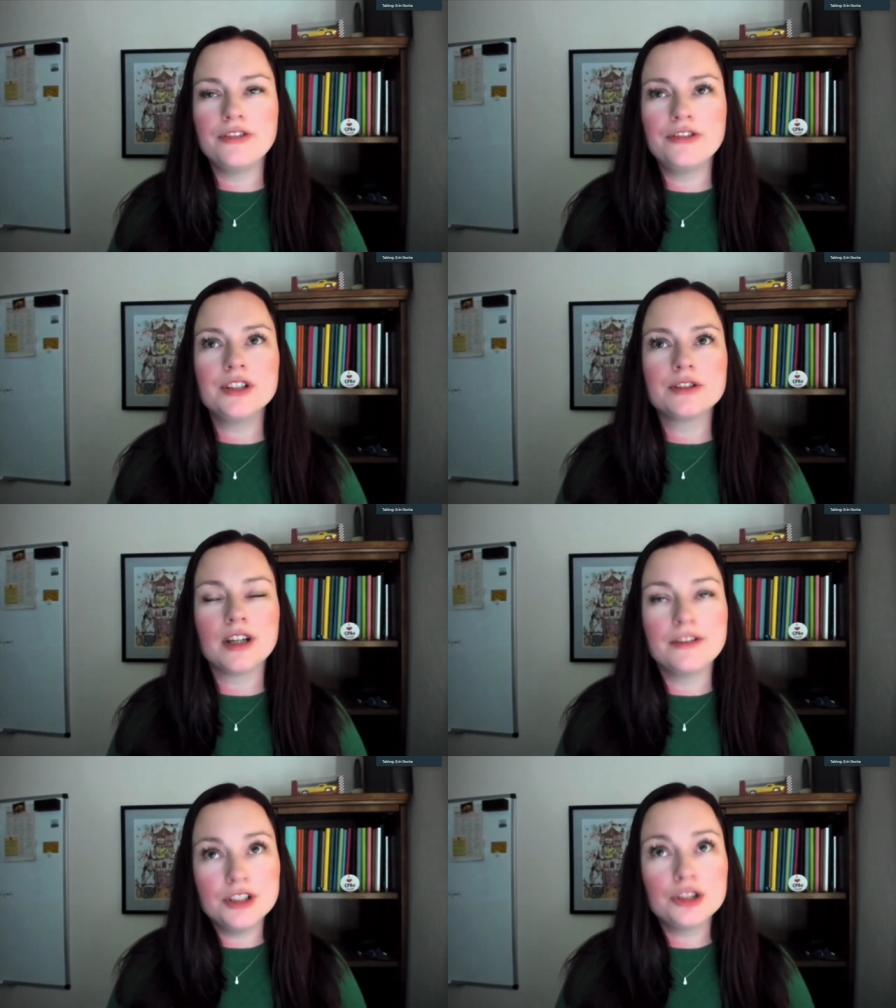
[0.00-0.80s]

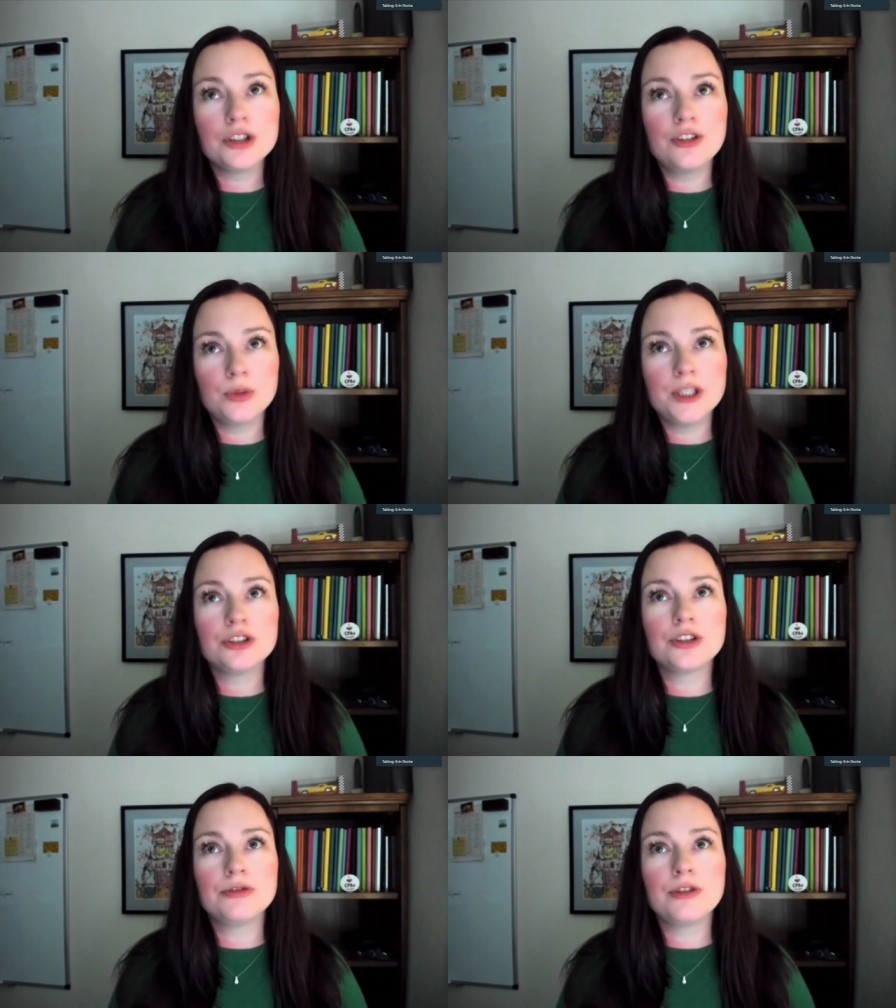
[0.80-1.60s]
officially
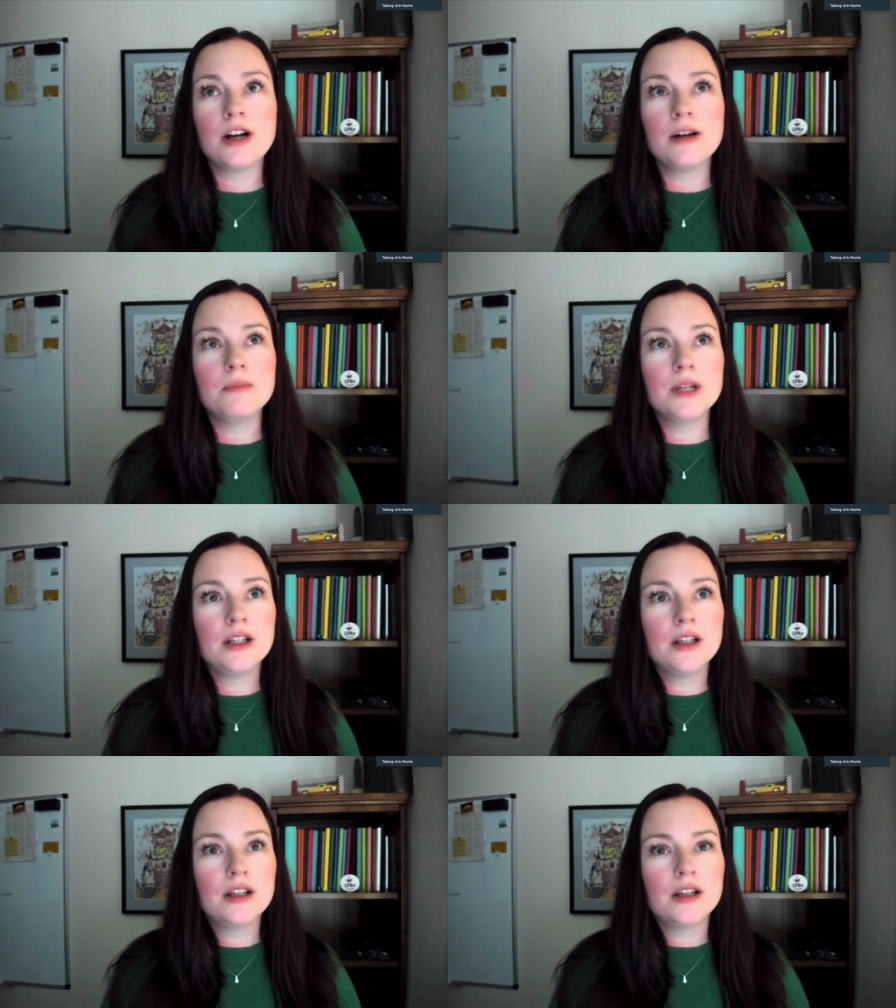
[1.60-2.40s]
switched from
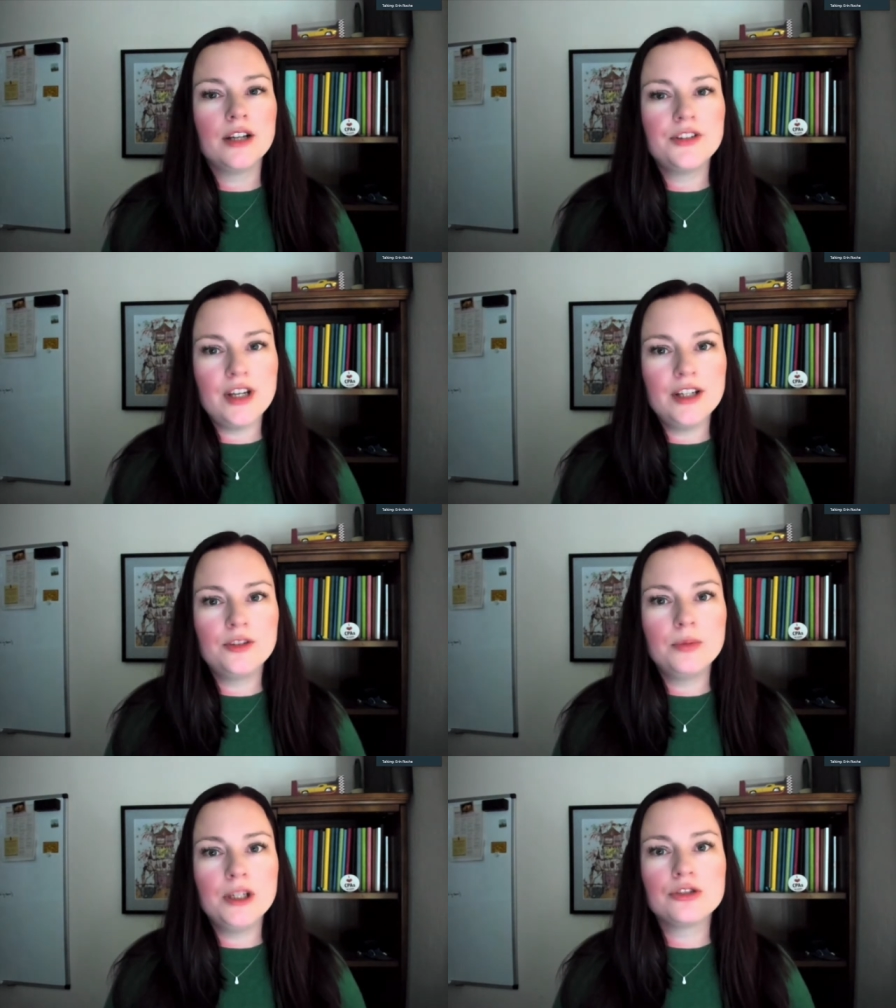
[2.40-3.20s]
a
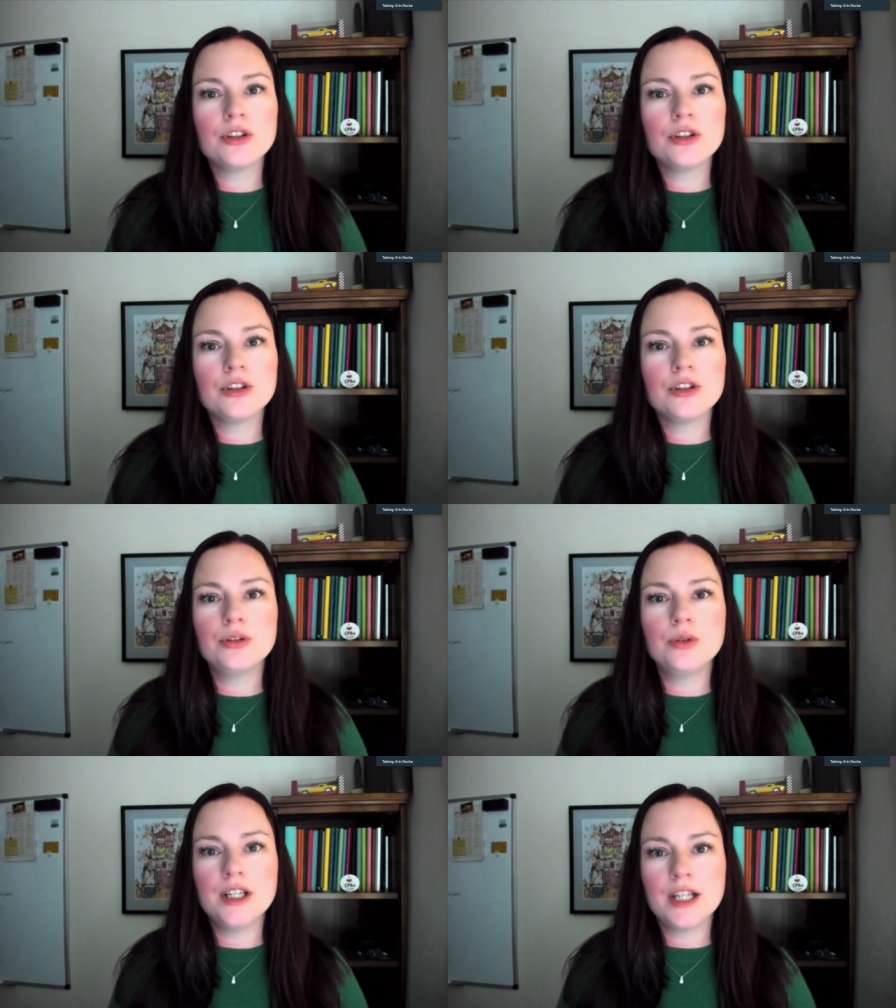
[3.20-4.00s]
science major
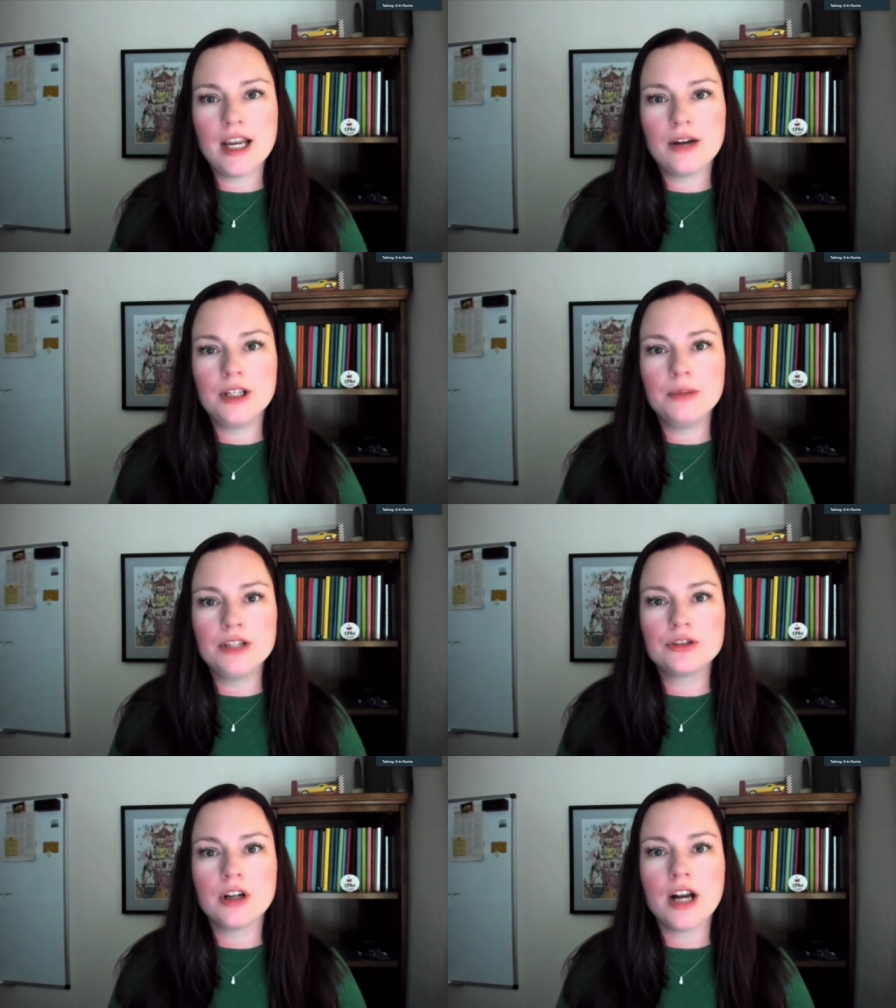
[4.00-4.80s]
to an accounting
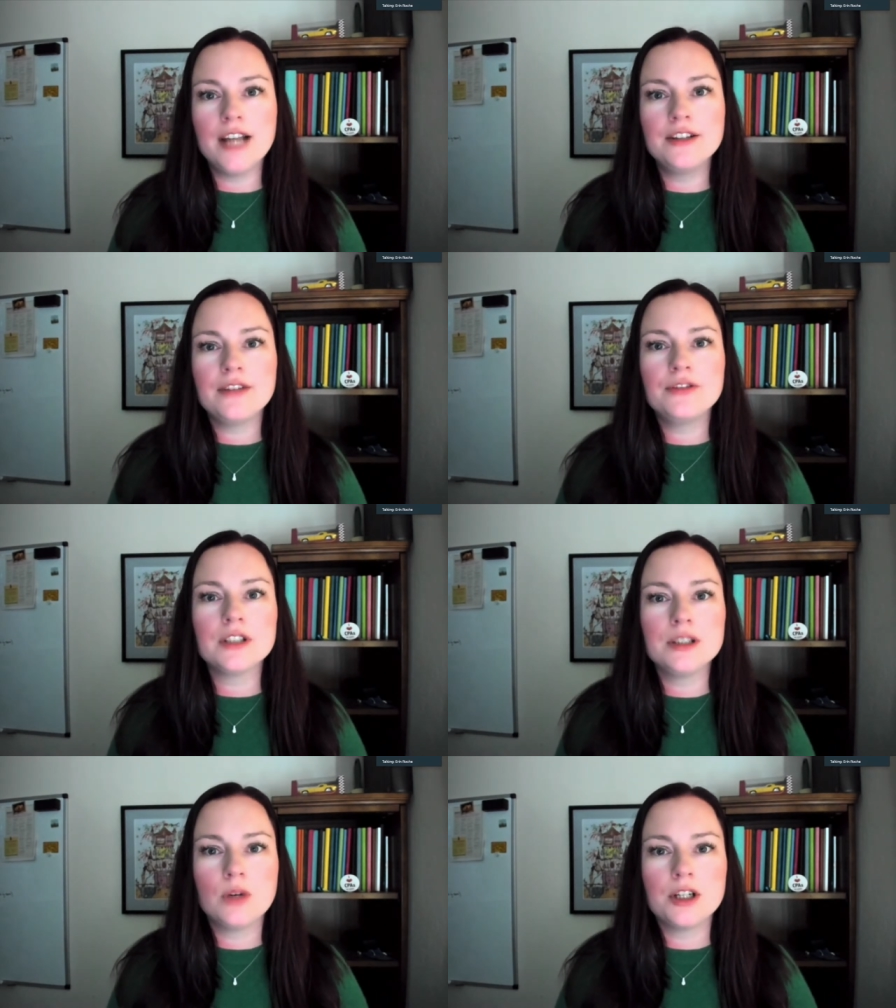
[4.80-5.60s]
major, I
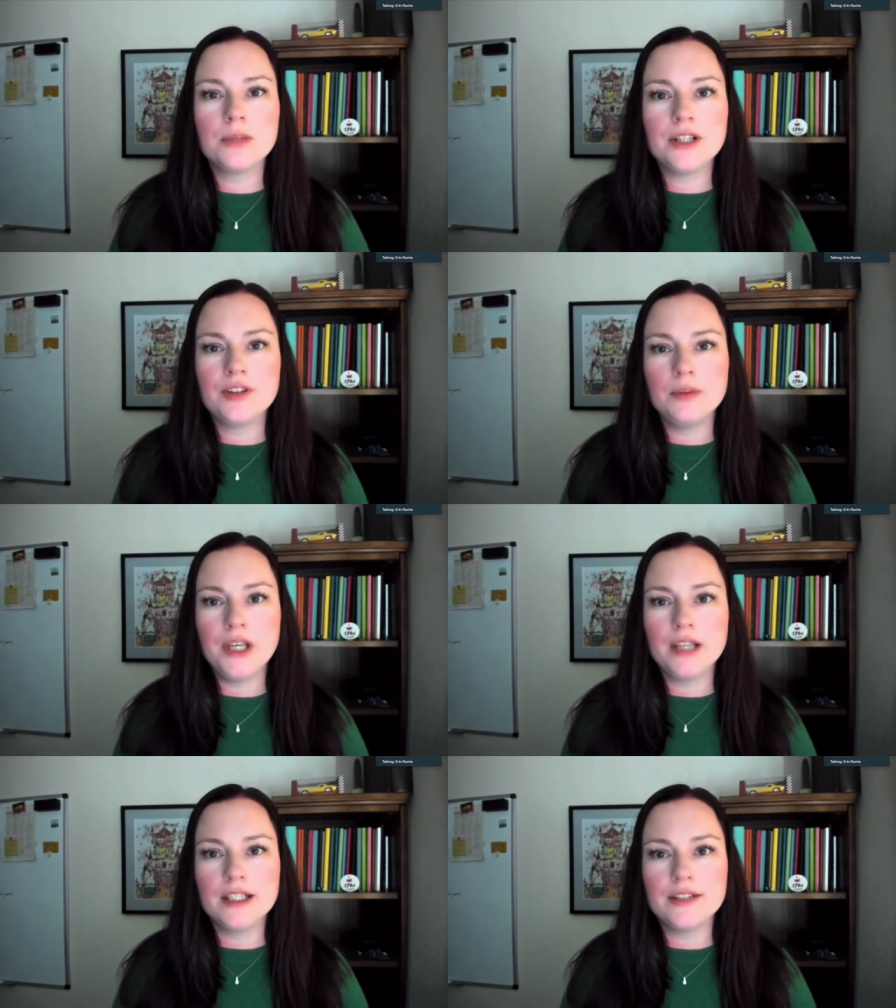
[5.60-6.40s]
definitely wanted my
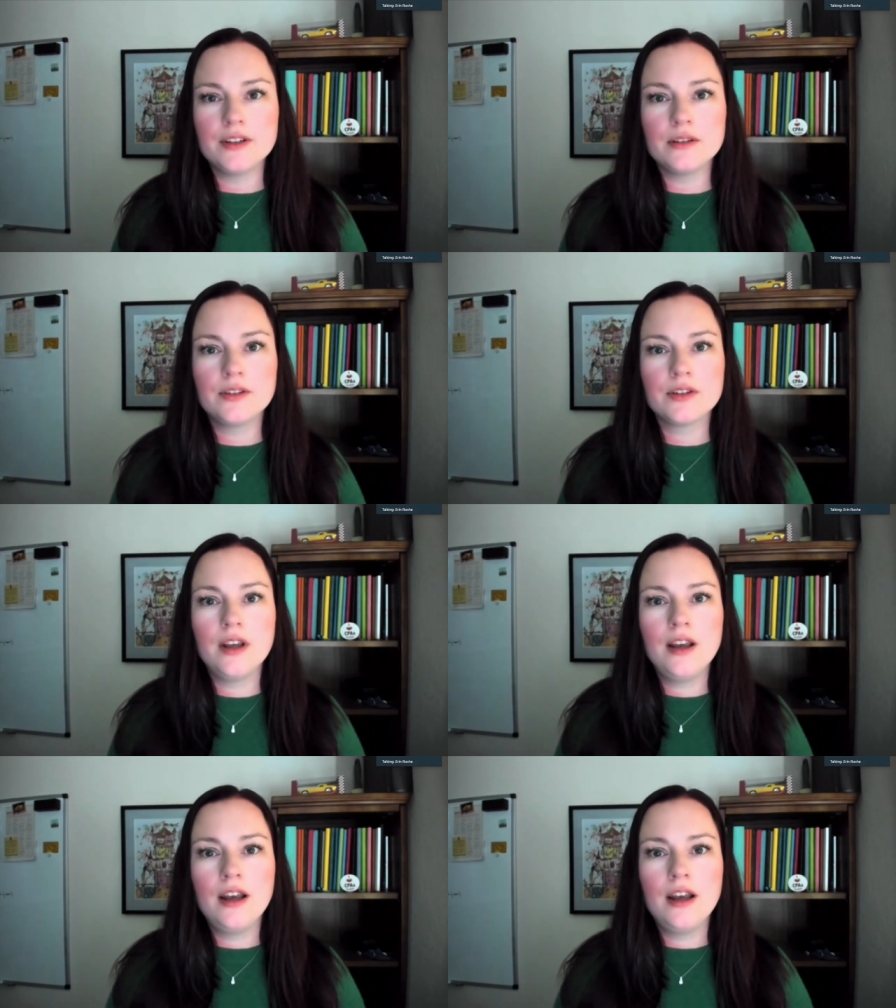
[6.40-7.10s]
CPA license.